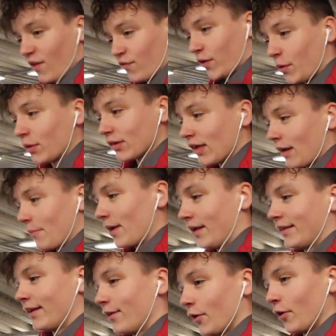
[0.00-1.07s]
If you was like me
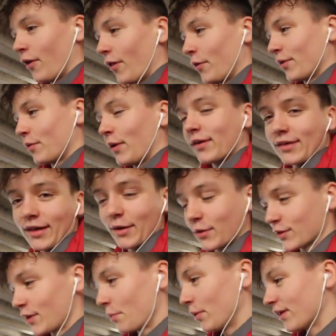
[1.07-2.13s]
and did not know there was a Welsh language,
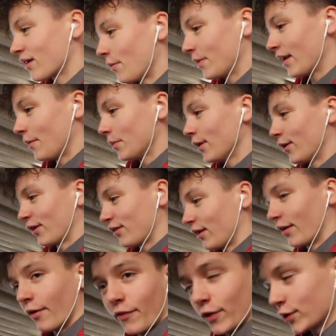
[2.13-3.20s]
could you please comment down below so
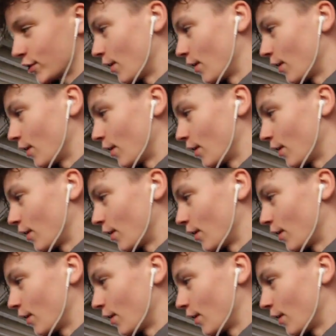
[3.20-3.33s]
I don't feel